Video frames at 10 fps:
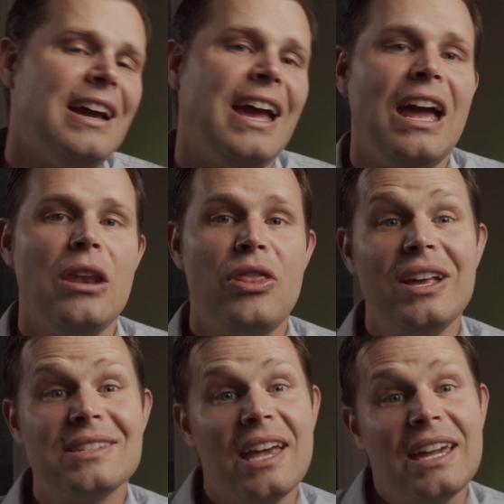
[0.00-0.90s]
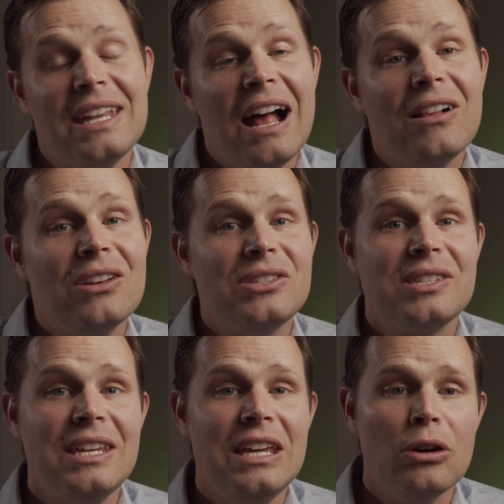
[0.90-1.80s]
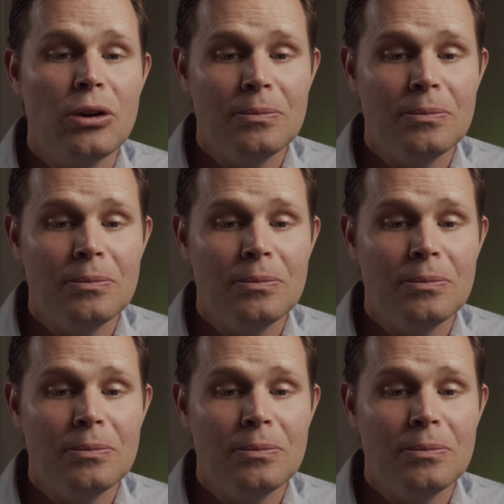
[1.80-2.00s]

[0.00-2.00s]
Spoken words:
and things like an LLC